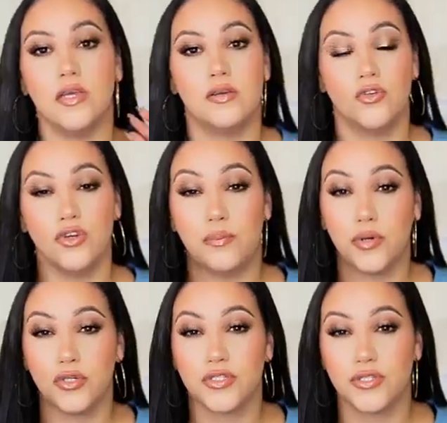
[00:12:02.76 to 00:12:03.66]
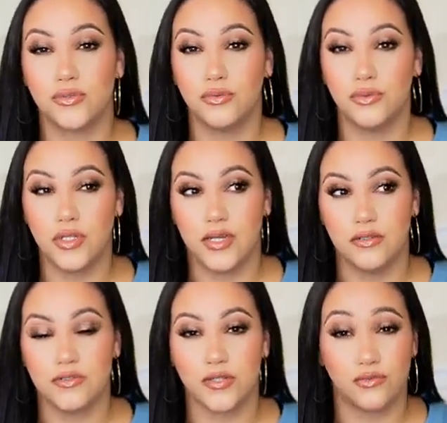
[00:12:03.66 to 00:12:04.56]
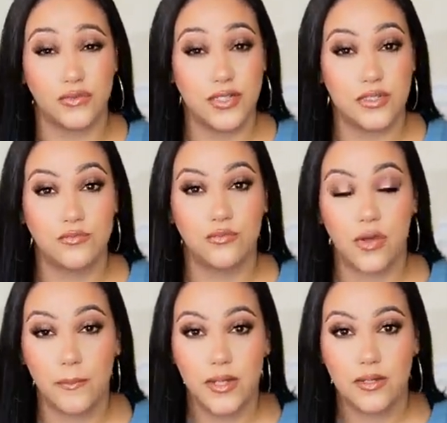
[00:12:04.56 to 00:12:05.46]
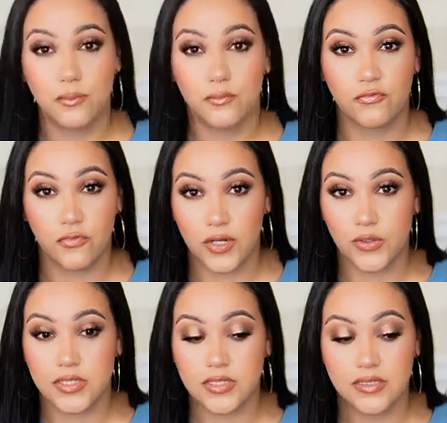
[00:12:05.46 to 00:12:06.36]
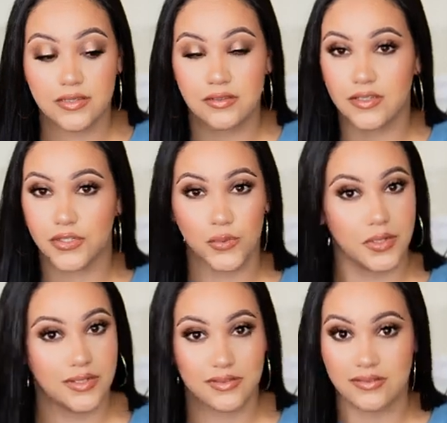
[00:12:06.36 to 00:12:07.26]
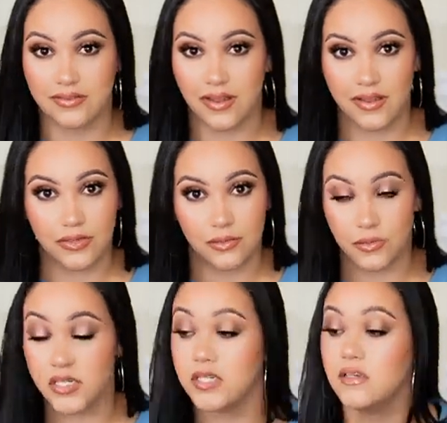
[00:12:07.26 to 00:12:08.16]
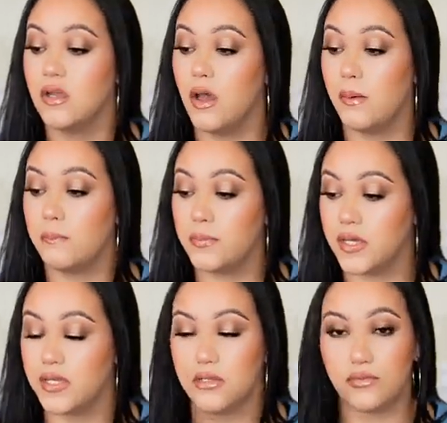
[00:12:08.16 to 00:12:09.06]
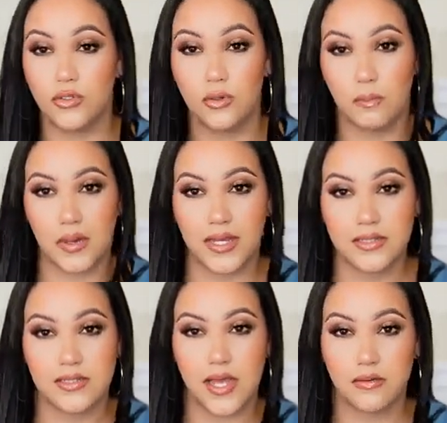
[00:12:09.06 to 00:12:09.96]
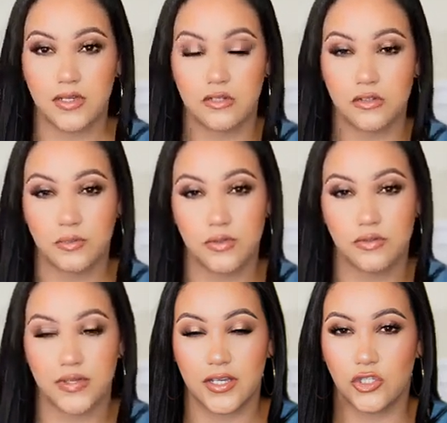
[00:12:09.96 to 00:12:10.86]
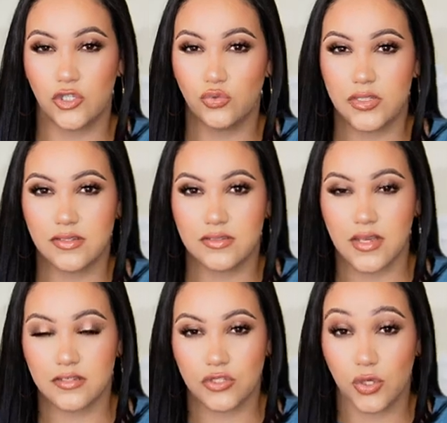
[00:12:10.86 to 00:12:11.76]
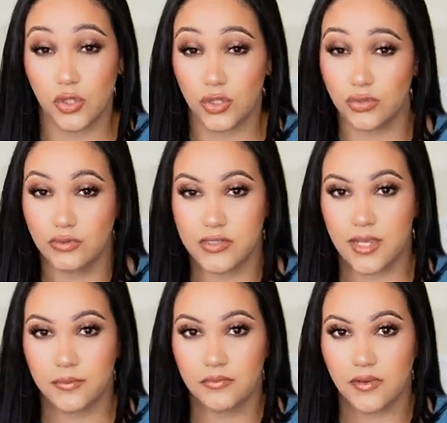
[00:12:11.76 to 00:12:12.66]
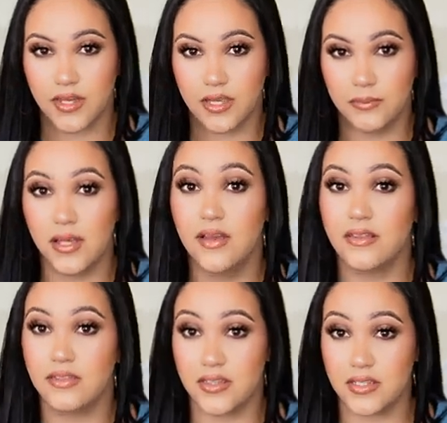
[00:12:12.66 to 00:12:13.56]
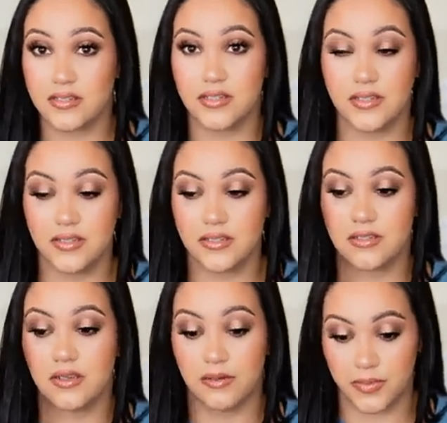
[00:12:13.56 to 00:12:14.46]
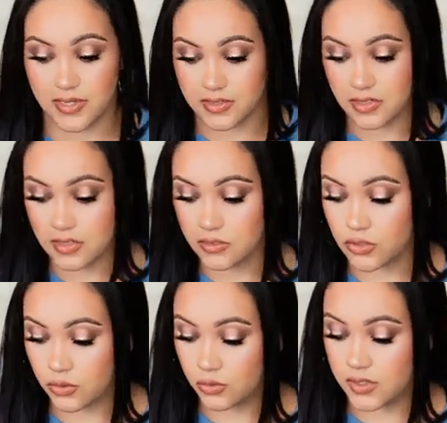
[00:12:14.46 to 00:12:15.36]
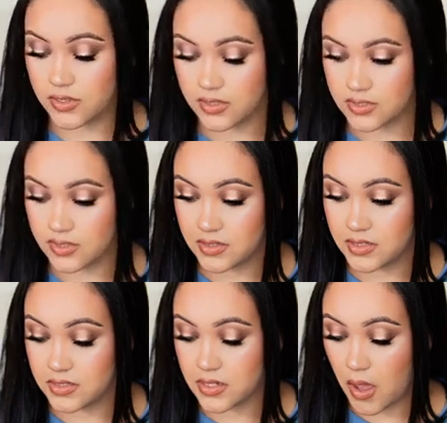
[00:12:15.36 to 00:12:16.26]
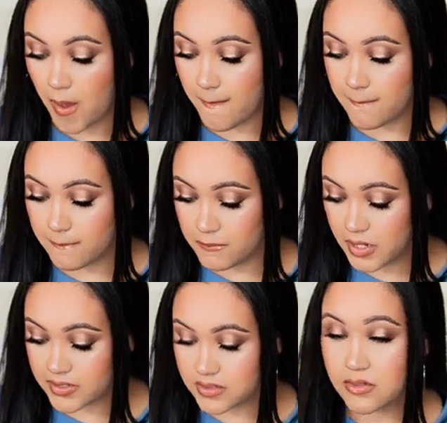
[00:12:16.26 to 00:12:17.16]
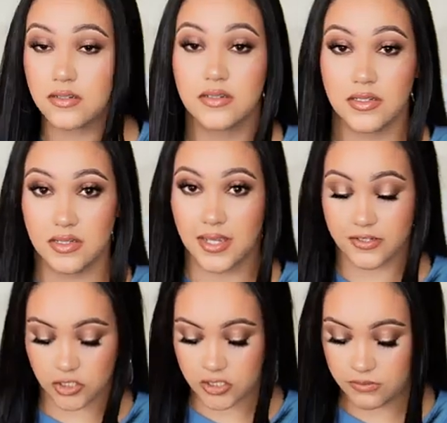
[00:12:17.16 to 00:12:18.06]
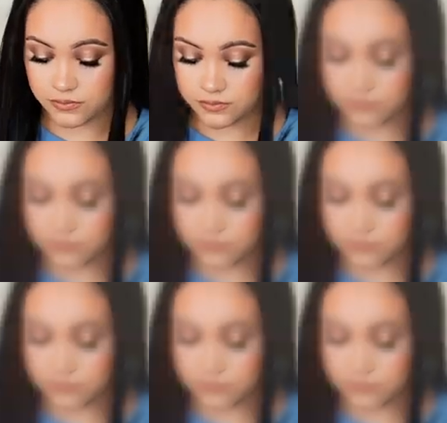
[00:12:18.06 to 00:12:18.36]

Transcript: If you're a person who loves really feminine fragrances, this one is not the one. But if you don't mind having a little bit of like a unisex cologne type of vibe, this is amazing. So this is Musk Collection.